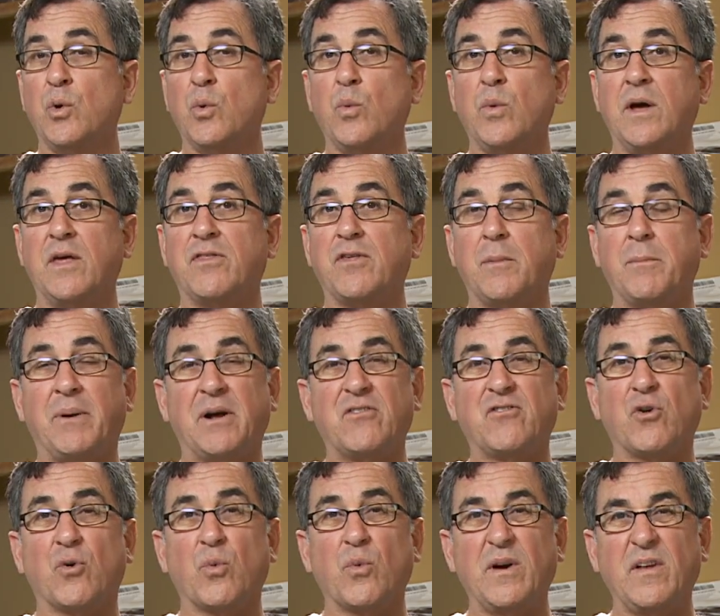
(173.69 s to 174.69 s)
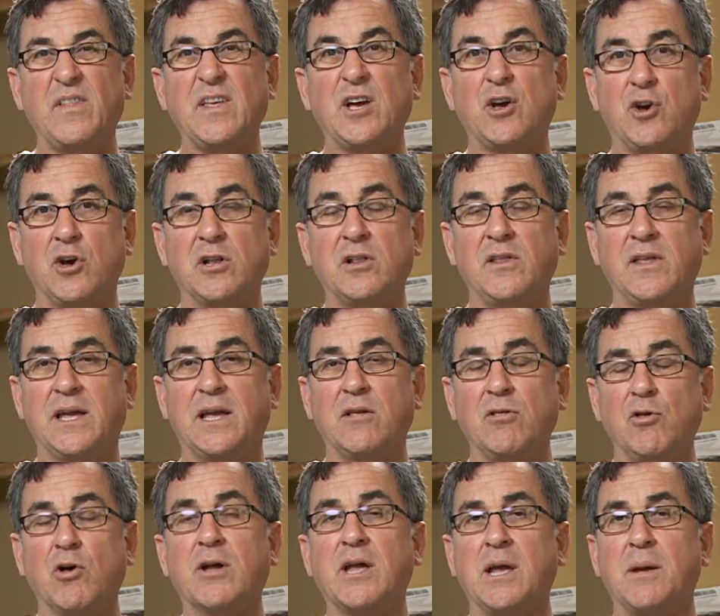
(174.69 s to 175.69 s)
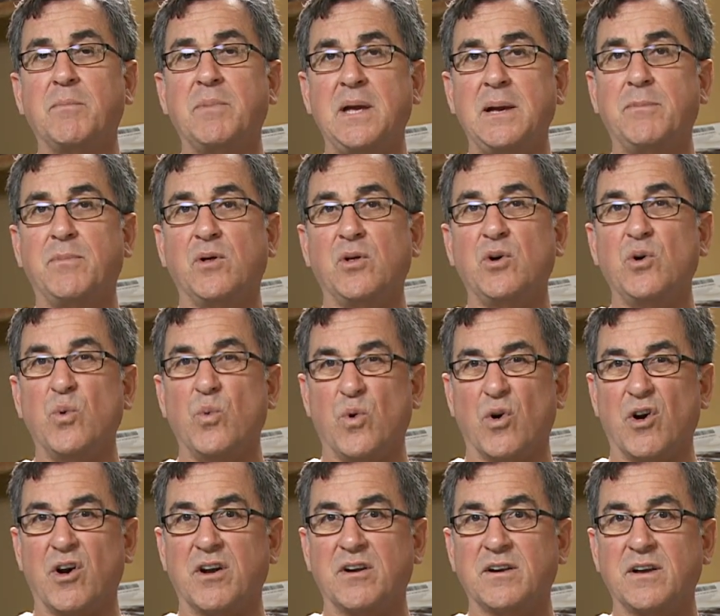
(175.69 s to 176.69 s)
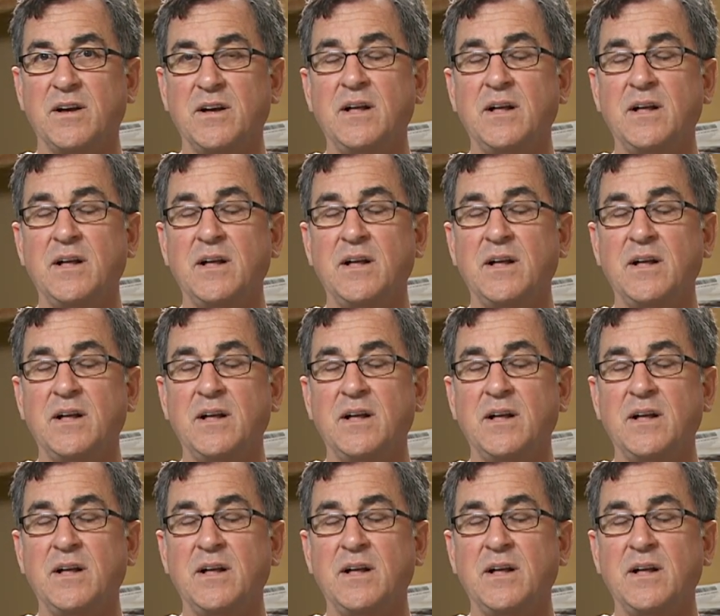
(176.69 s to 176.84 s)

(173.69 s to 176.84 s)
with a bunch of really good-looking people who weren't.